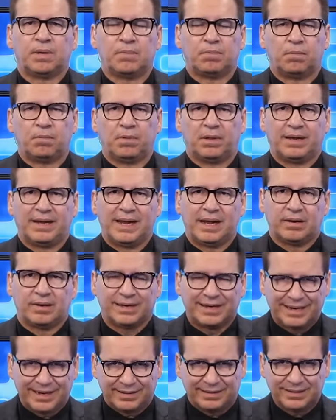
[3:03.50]
people play out.
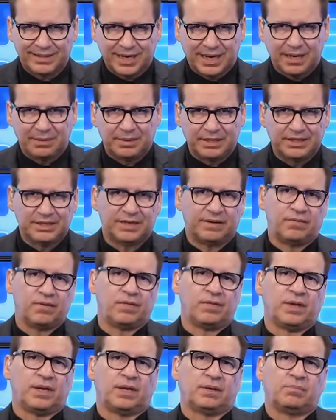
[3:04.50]
Again, timing is
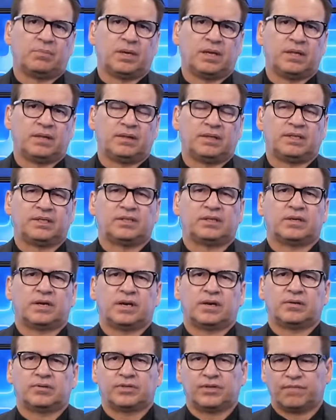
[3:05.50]
everything in many of these
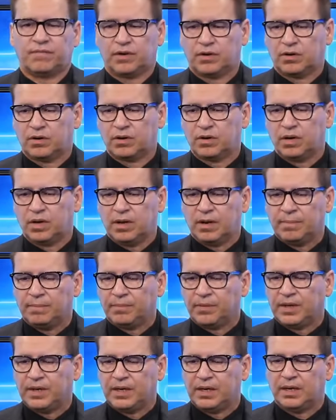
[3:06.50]
scenarios. If you're
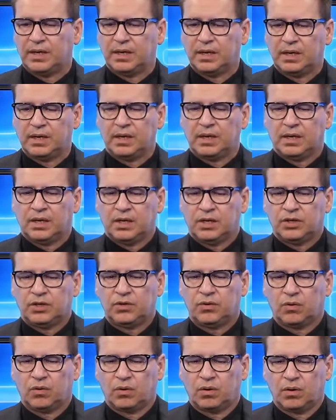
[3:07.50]
in
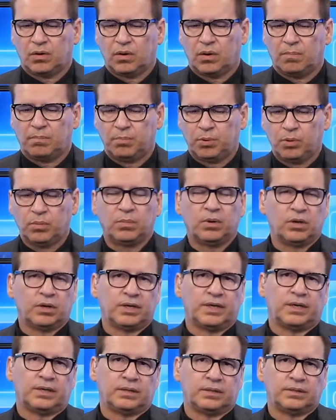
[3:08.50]
your boomer
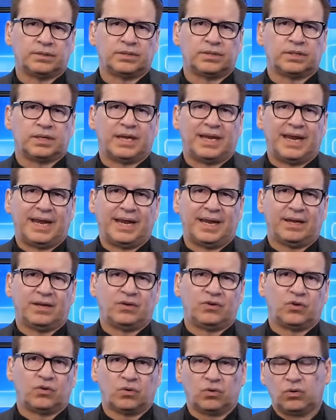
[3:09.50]
years
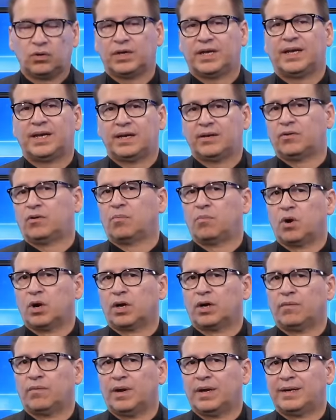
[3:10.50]
and you're looking at your
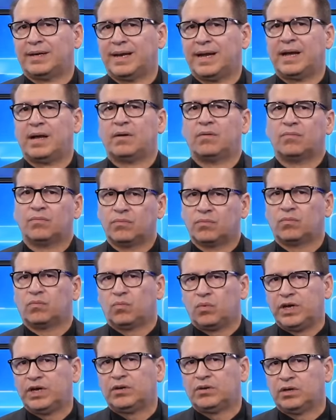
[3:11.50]
market right now,
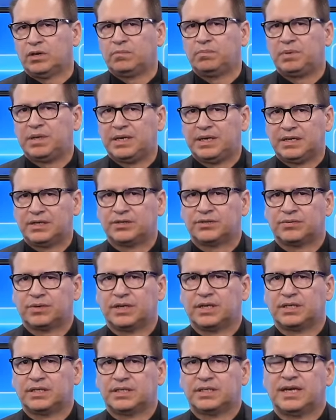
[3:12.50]
we could be
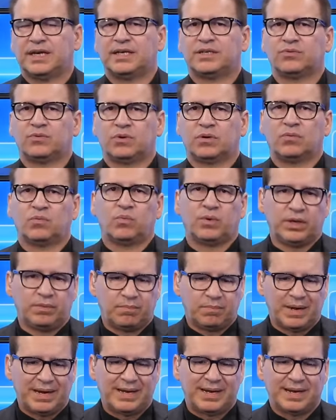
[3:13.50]
entering a stage where we
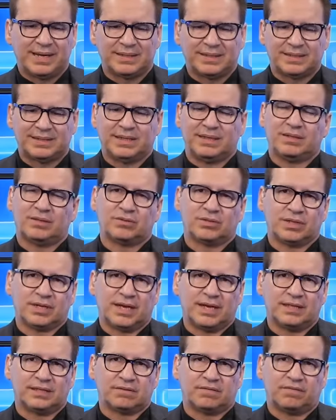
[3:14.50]
may not see those
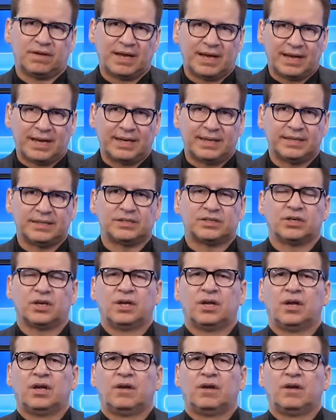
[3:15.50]
kinds of highs